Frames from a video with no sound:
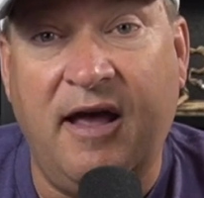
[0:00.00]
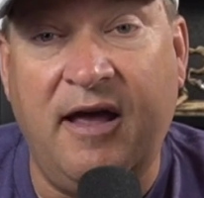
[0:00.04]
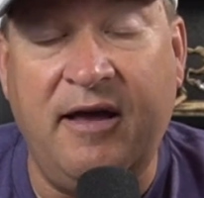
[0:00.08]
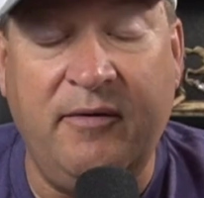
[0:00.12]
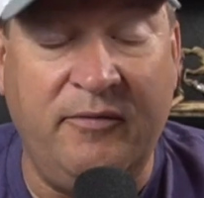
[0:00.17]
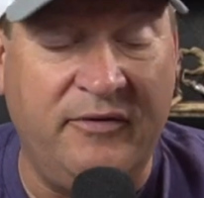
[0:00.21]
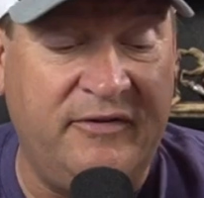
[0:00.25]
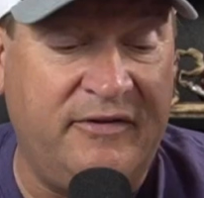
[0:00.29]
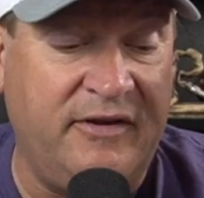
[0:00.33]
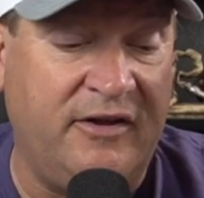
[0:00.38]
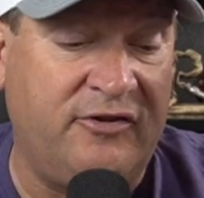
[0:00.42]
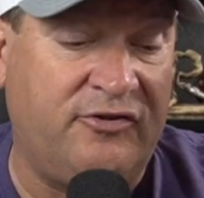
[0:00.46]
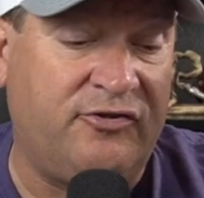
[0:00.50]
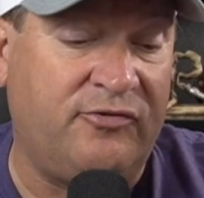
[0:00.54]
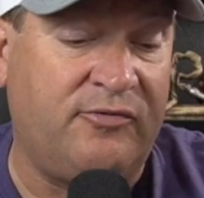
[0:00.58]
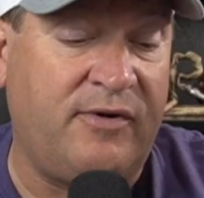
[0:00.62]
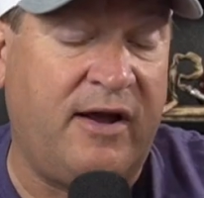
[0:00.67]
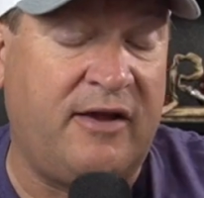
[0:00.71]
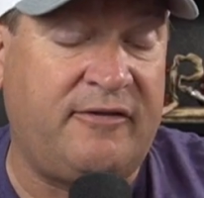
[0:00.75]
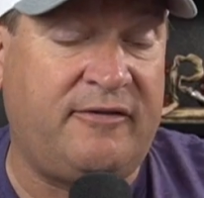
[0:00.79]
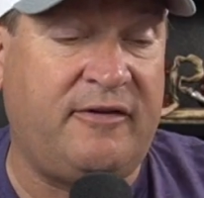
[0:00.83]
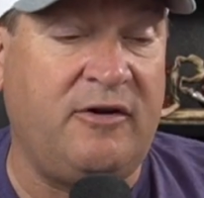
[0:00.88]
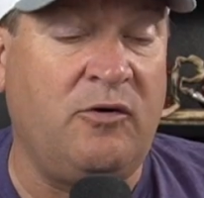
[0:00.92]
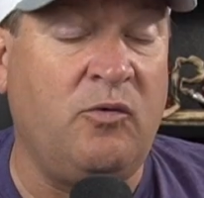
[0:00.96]
It was
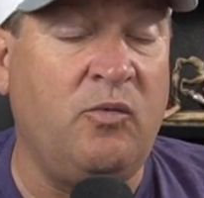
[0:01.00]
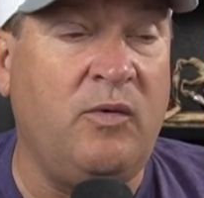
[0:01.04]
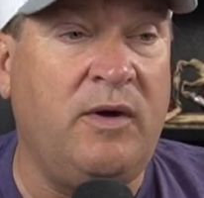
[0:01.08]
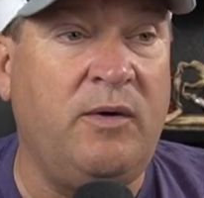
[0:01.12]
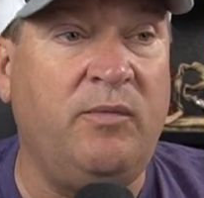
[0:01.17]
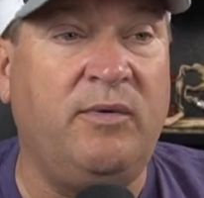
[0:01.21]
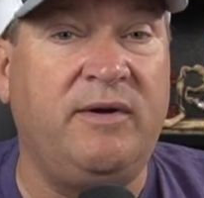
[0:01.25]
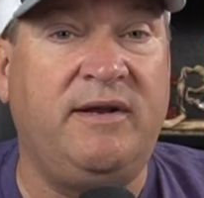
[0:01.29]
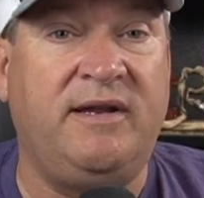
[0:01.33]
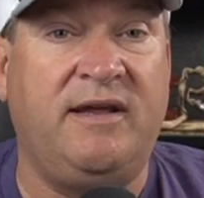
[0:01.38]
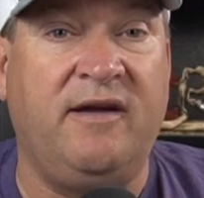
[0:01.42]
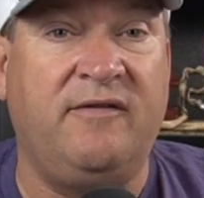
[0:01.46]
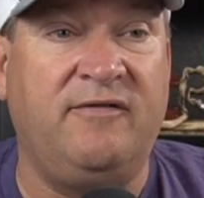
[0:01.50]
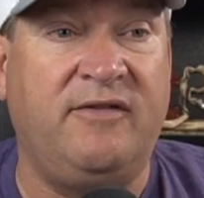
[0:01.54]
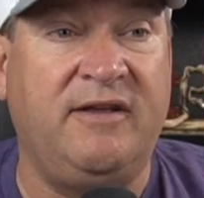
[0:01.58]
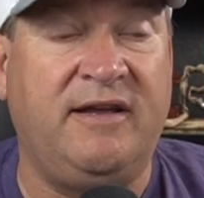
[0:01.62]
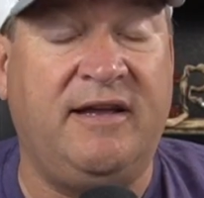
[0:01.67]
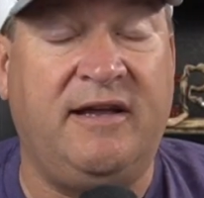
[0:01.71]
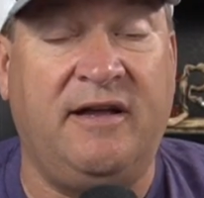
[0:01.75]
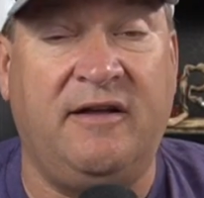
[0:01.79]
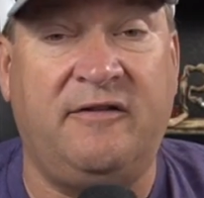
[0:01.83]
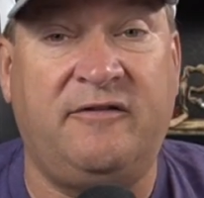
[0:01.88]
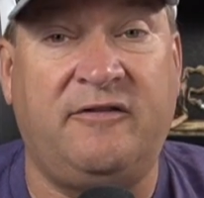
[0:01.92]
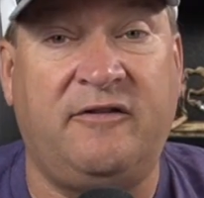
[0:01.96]
interesting. We would give the
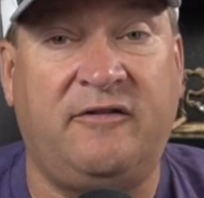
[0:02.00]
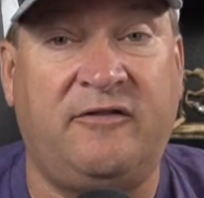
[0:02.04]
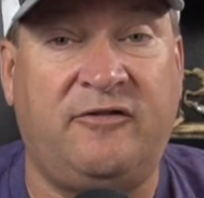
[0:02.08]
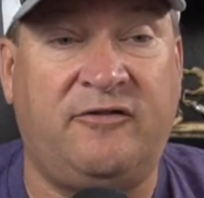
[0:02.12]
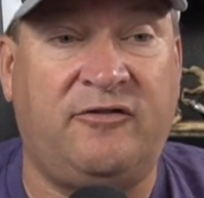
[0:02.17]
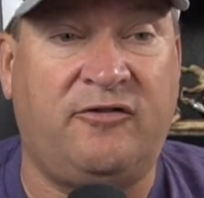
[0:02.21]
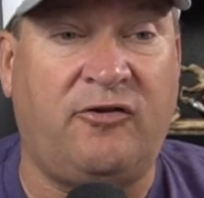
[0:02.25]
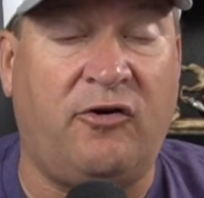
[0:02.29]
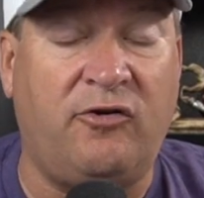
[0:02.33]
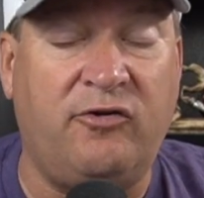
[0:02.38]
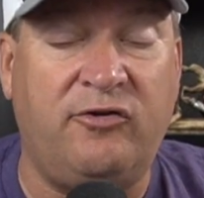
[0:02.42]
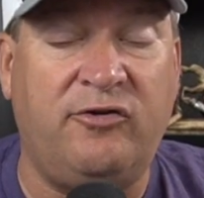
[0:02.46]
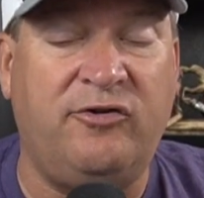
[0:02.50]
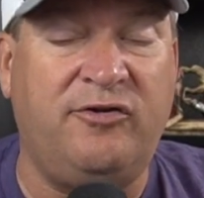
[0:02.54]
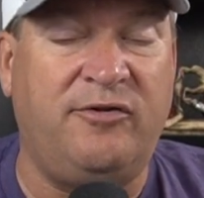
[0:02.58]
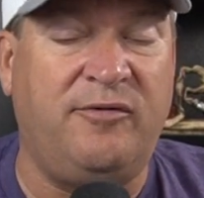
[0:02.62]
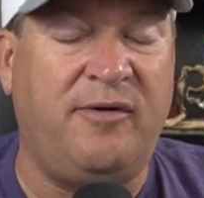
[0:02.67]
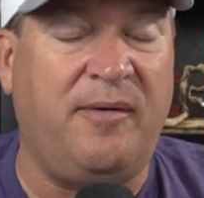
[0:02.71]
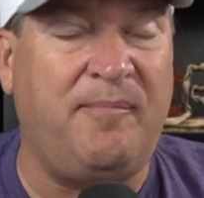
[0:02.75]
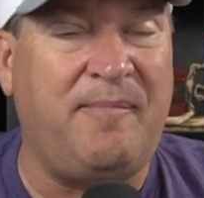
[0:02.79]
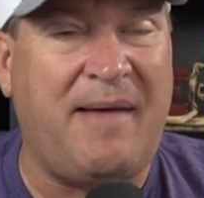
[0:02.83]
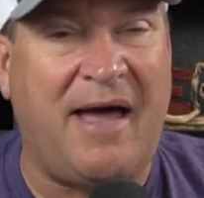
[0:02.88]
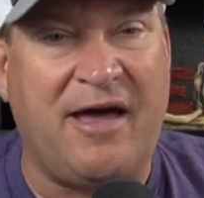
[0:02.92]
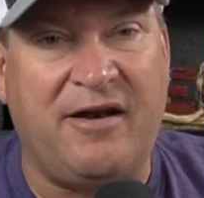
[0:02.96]
kids a certain
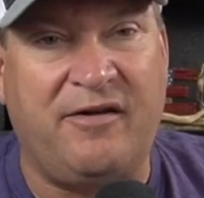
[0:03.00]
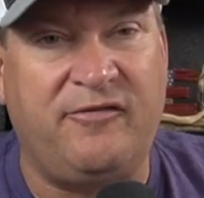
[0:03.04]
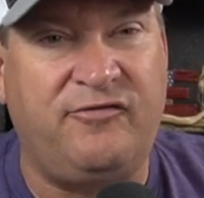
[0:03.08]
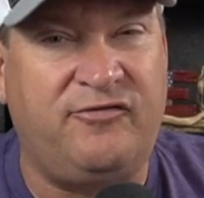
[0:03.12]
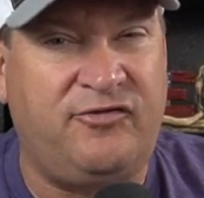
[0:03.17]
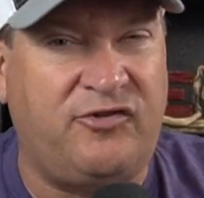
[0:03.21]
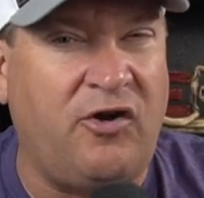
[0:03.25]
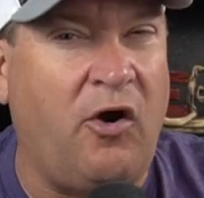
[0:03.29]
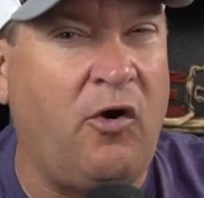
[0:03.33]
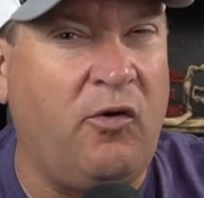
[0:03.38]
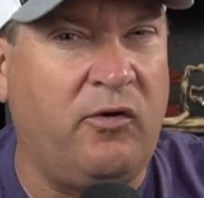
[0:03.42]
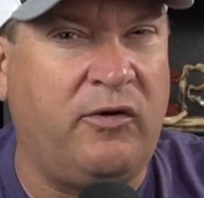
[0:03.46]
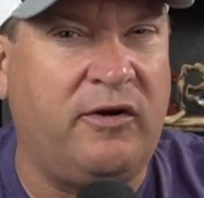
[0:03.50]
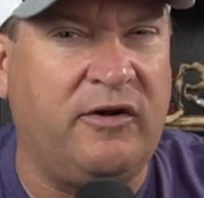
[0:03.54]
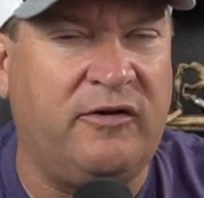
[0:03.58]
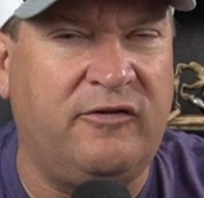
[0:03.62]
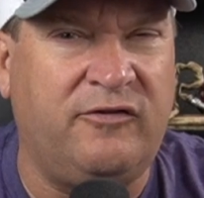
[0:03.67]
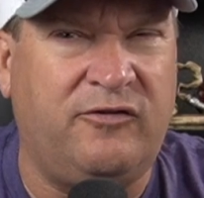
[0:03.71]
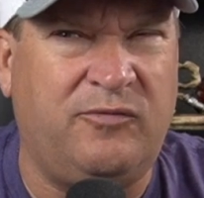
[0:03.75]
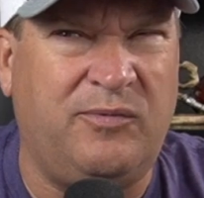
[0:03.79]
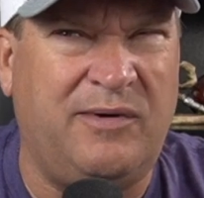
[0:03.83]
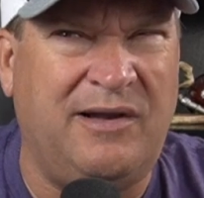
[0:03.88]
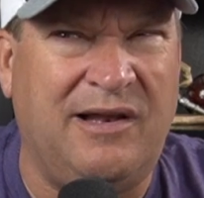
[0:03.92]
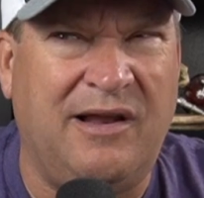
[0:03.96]
amount of
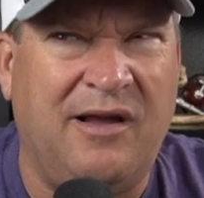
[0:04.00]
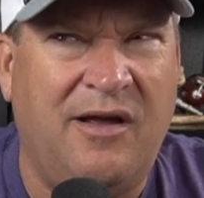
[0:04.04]
tokens.